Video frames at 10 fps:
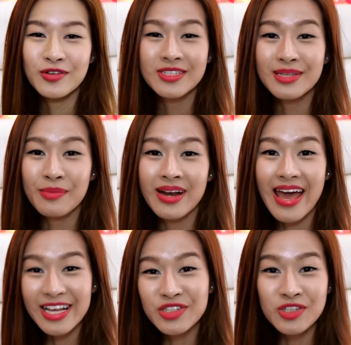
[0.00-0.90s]
For someone
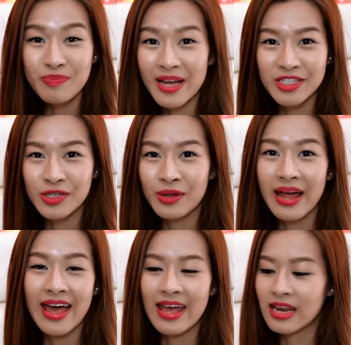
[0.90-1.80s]
extra special
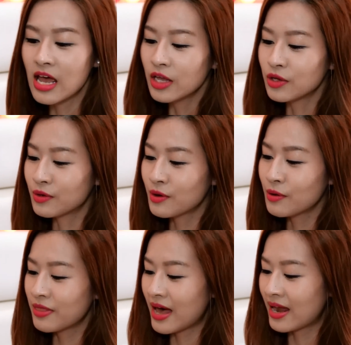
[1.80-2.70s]
and you
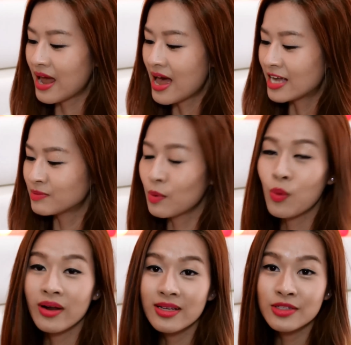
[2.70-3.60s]
know that has been
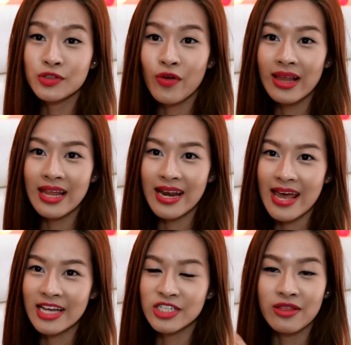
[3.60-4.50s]
wanting to try
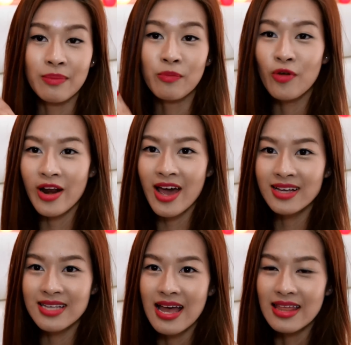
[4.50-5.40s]
Laneige and their
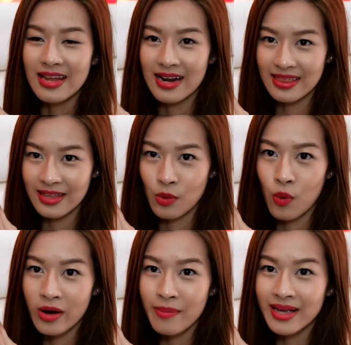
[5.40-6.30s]
products, then I think the
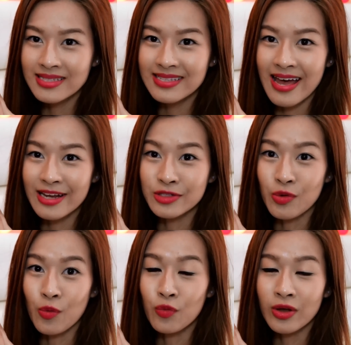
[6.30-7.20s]
Waterbank set is
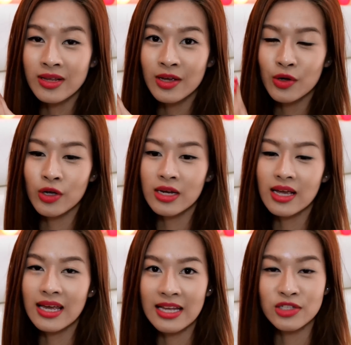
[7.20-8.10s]
a really good
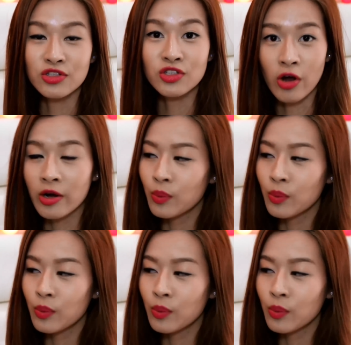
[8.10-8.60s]
kit to start